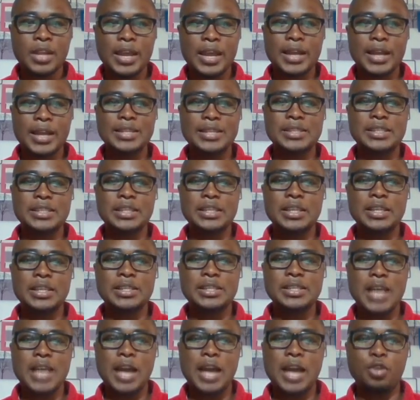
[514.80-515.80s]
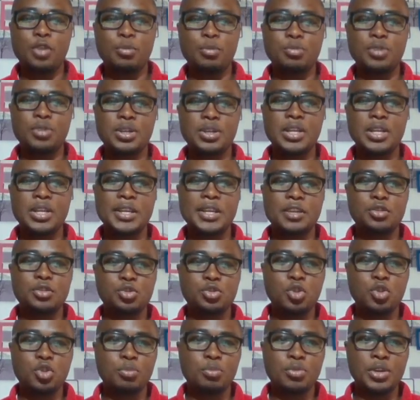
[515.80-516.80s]
I can see it. I double click
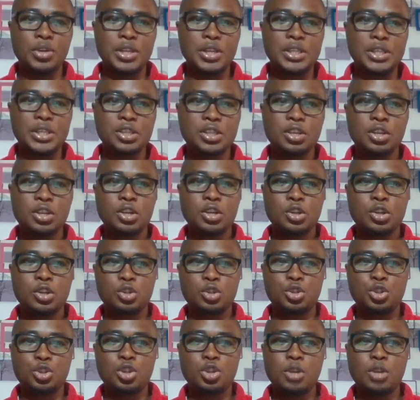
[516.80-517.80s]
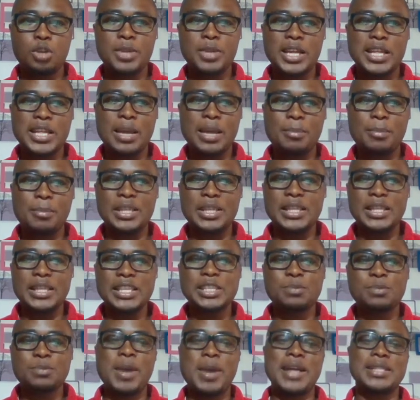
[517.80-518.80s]
to open it. So it's showing me that I'm in
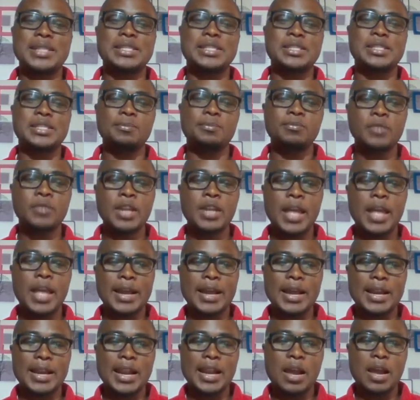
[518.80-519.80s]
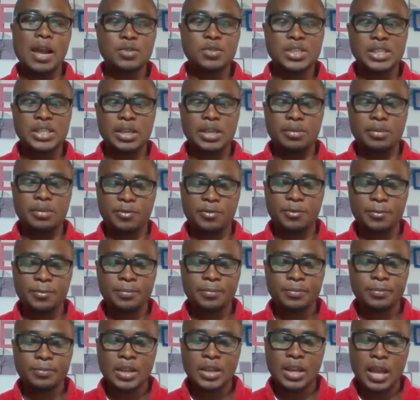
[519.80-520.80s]
this part. I can now save.
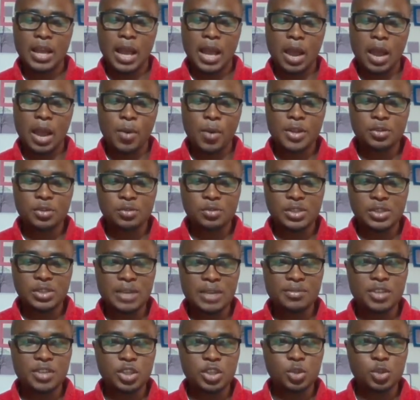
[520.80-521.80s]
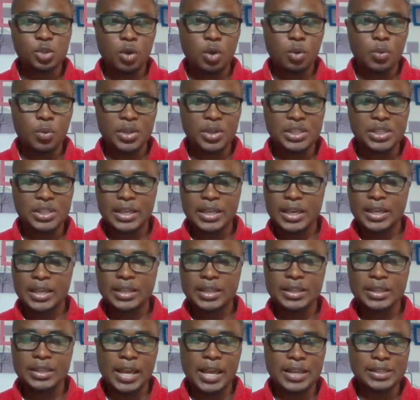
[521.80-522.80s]
I want to save this work with
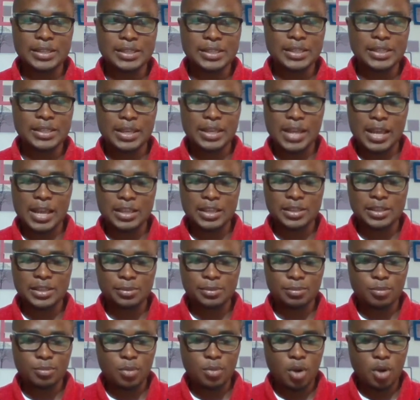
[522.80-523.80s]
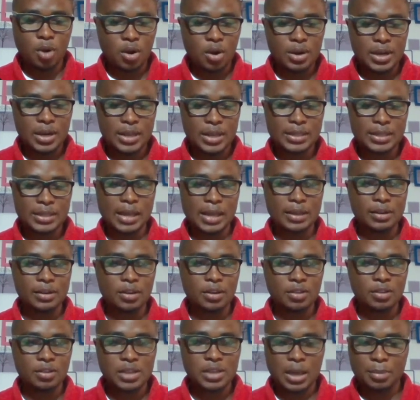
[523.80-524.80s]
index in a small letter,
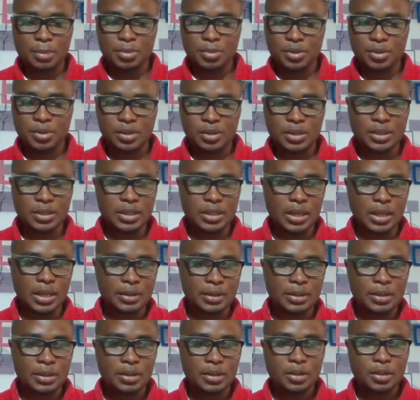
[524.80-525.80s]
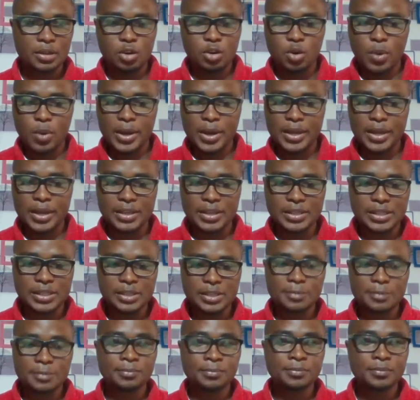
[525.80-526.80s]
not capital letter,
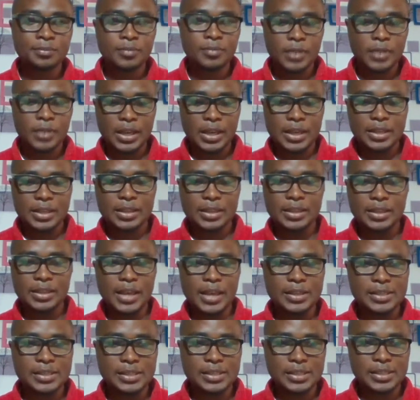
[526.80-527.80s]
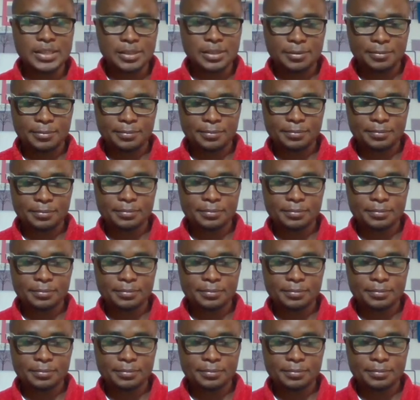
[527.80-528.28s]
lowercase. Index.html.